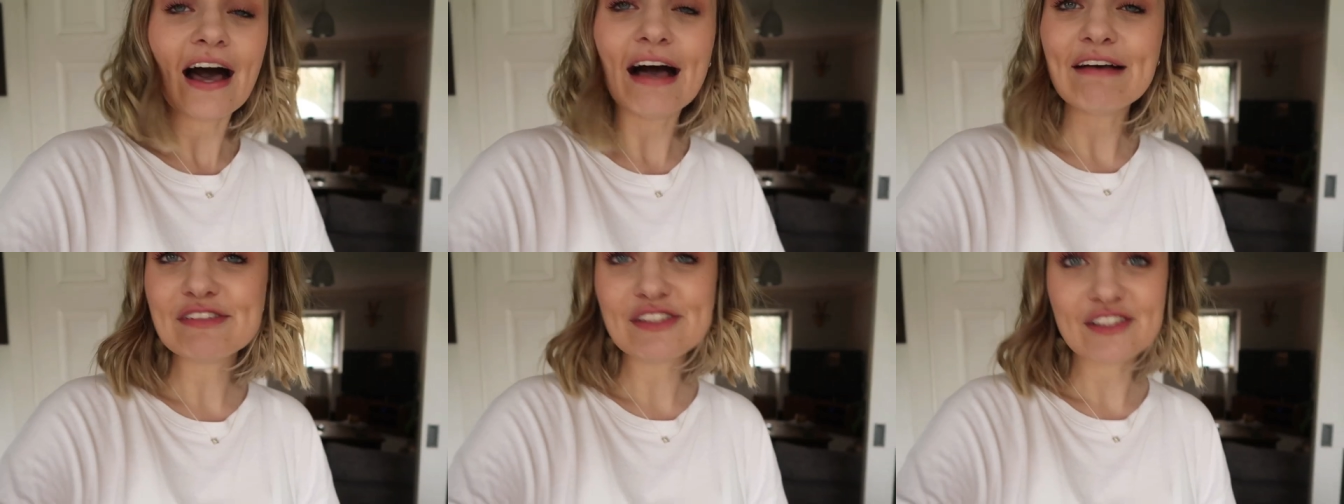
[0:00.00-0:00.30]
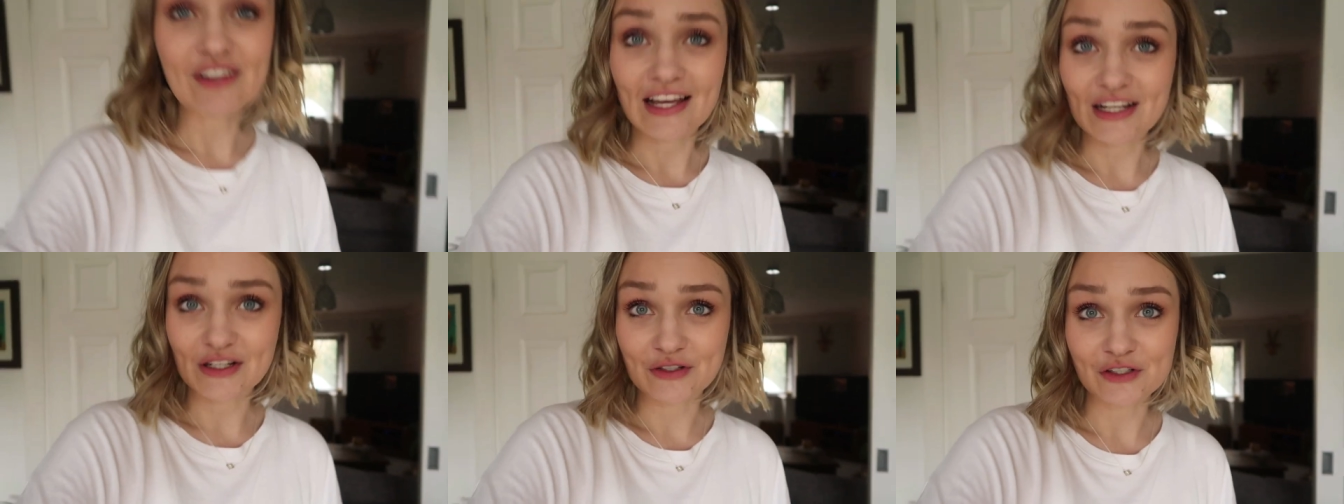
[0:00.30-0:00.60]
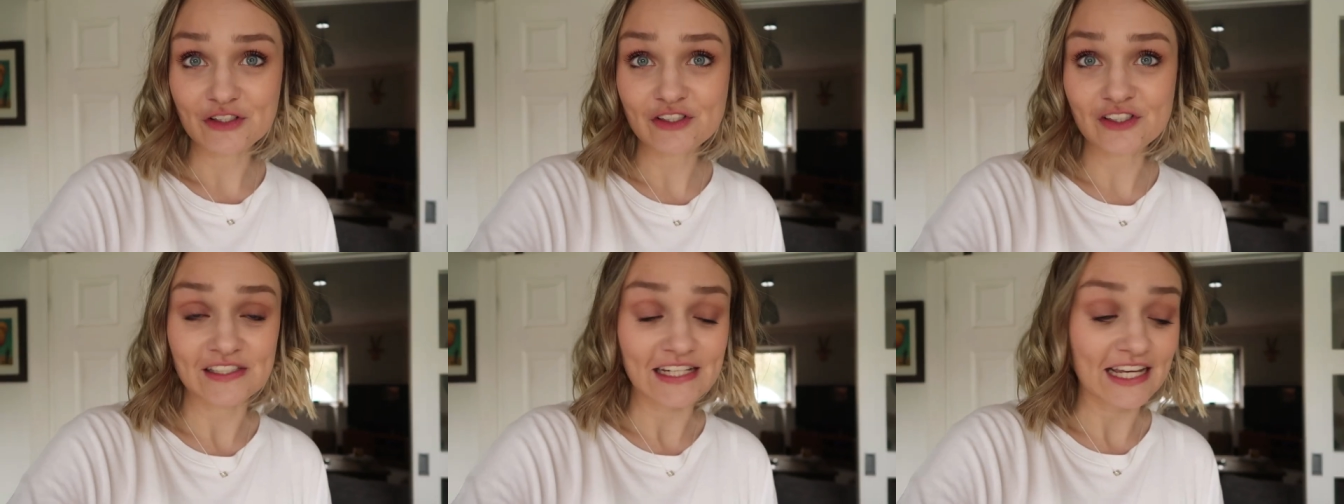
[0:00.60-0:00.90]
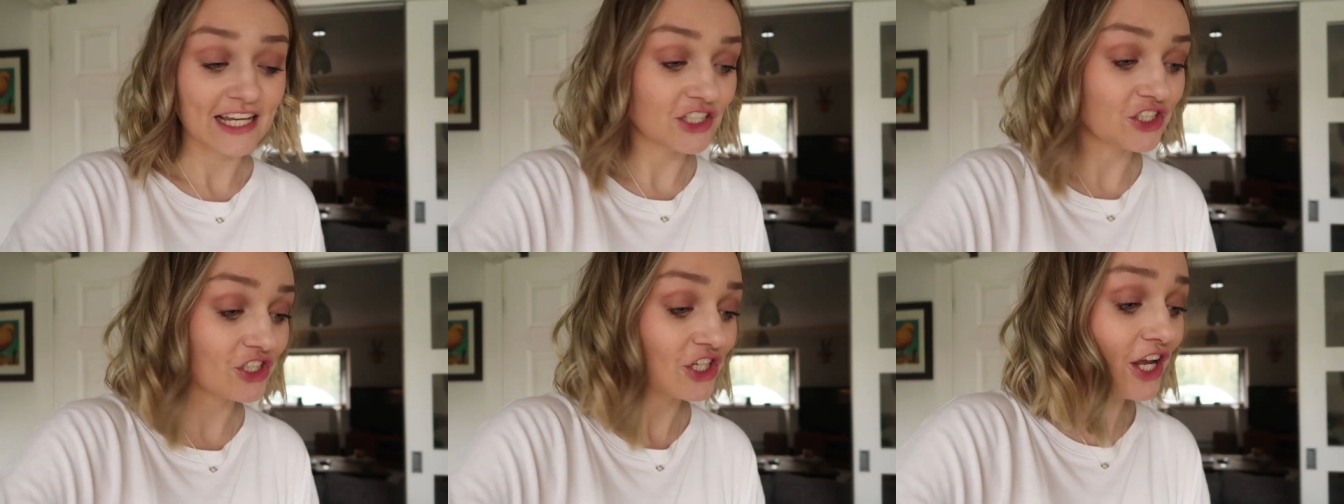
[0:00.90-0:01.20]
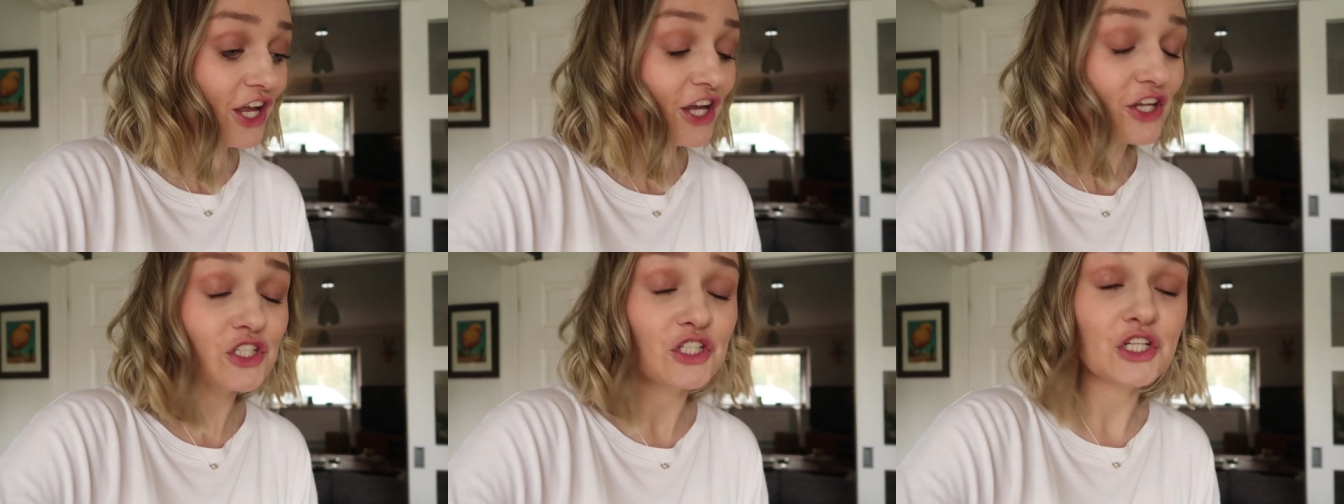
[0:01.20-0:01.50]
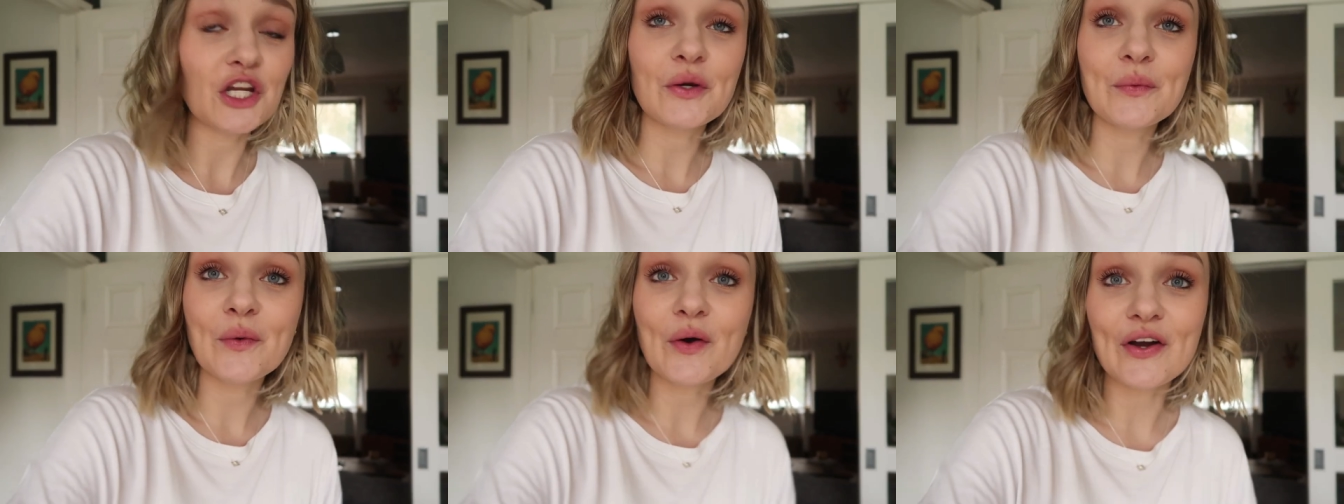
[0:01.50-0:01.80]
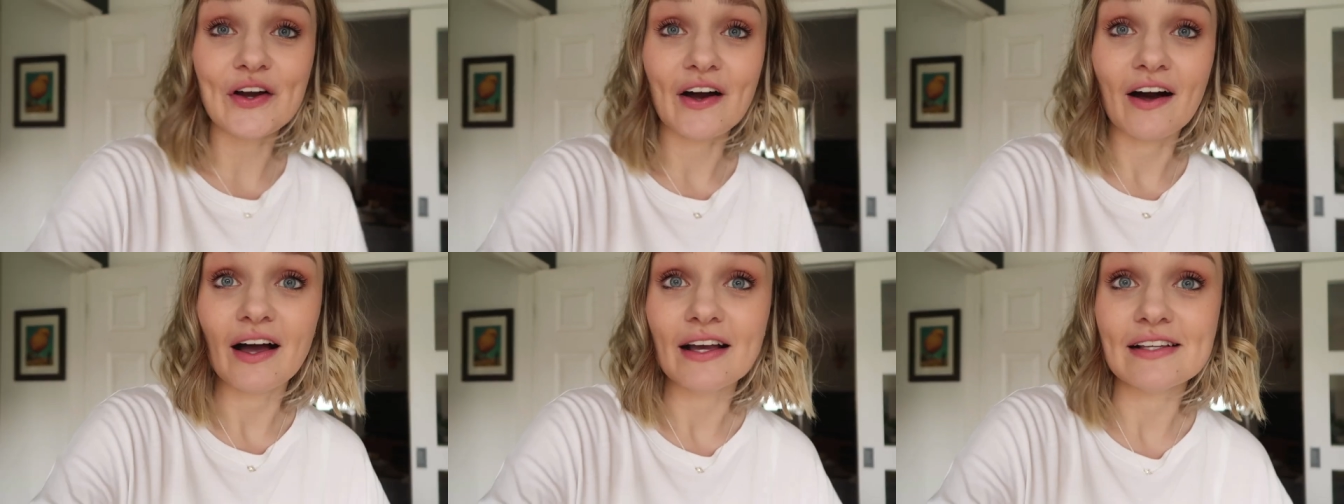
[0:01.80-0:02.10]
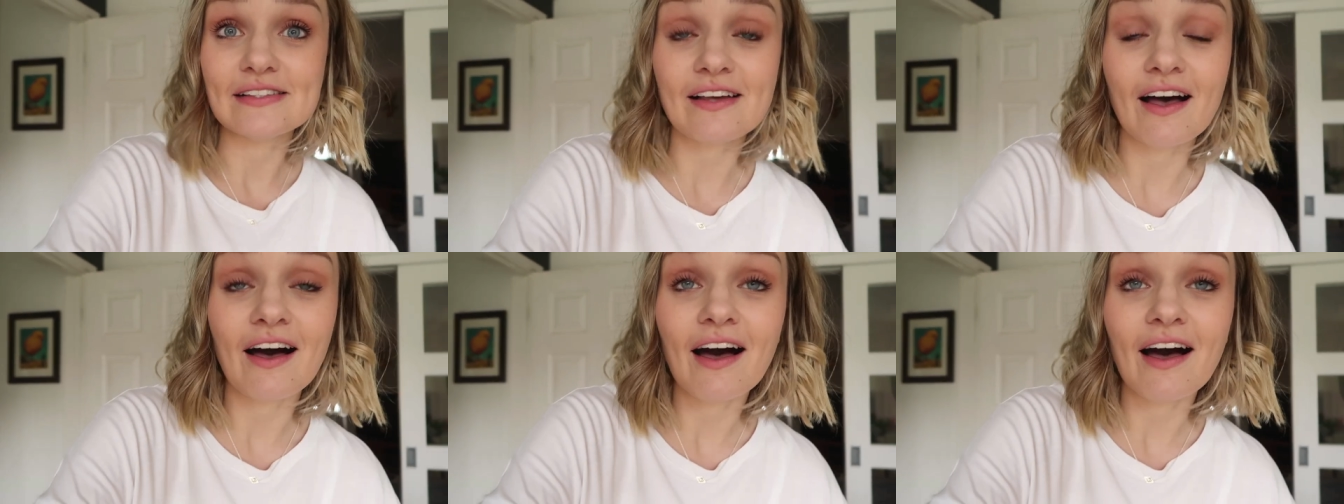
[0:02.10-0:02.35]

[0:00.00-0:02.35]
I've started cross stitch. Do you know what guys?